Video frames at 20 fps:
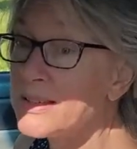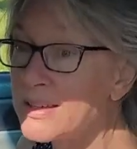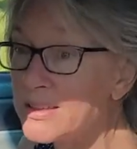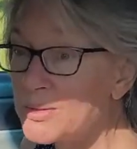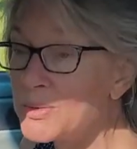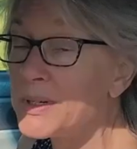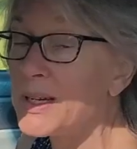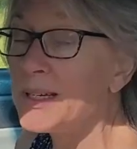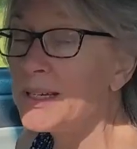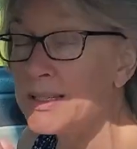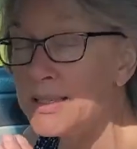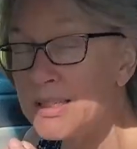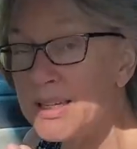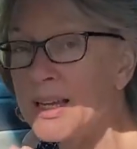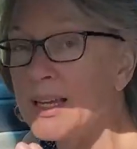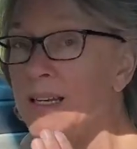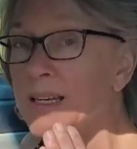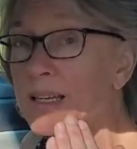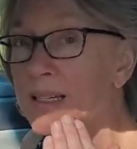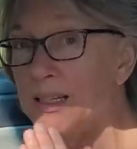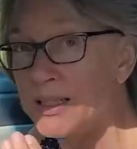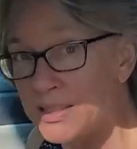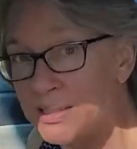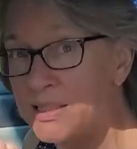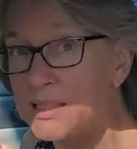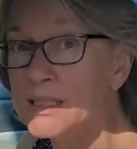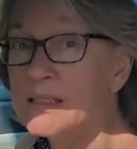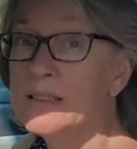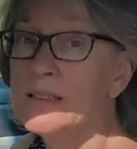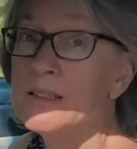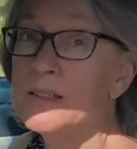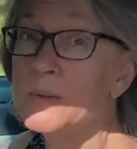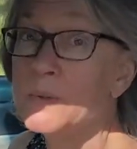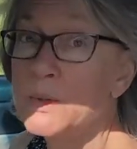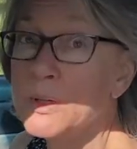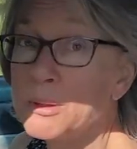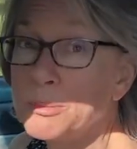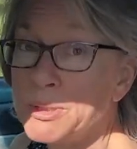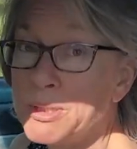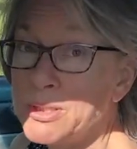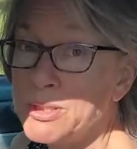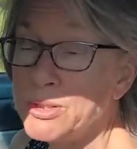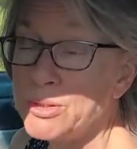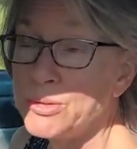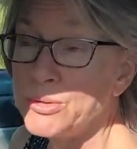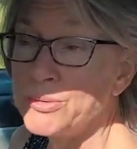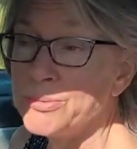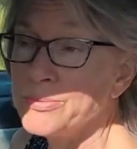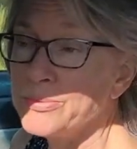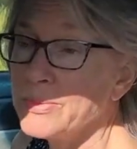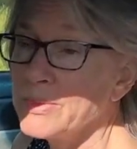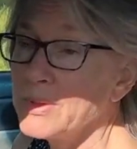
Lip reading: that's when I decided this is what I'm going to do.